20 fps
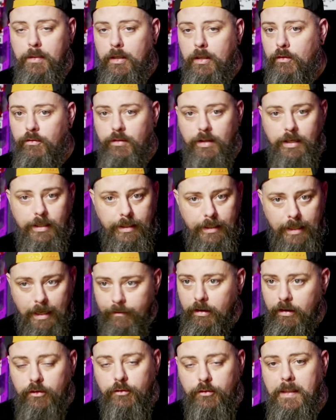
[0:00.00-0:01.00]
because they
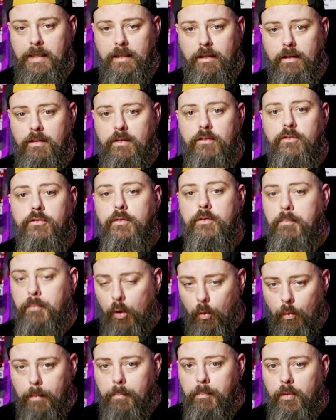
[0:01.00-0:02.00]
never expected this to
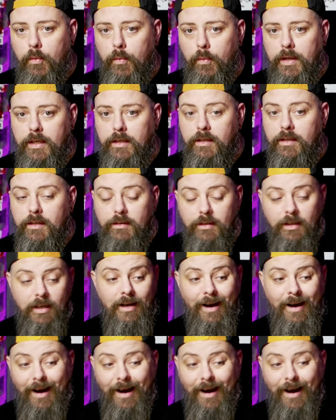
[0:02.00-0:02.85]
blow up the way it did.